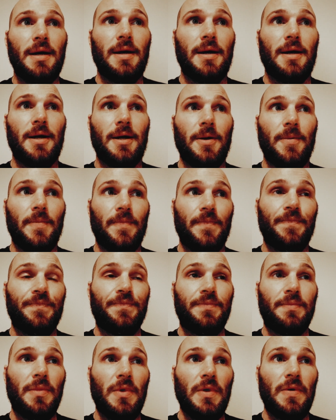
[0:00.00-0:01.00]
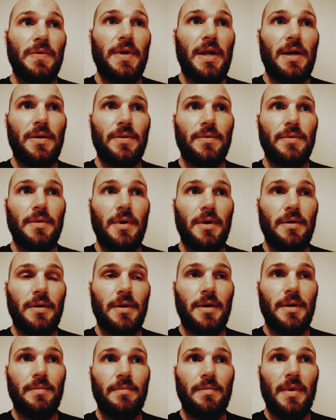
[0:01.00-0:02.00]
Um, sat on the
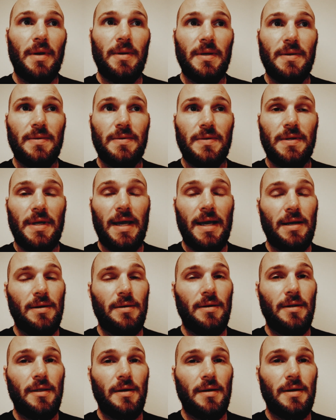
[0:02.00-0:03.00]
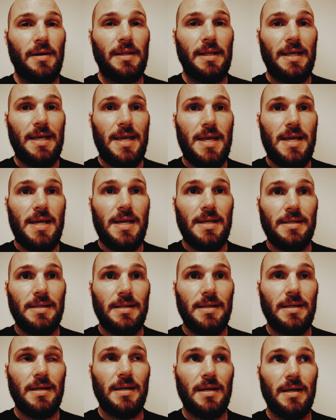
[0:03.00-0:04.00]
rower, maybe second or third in the heat.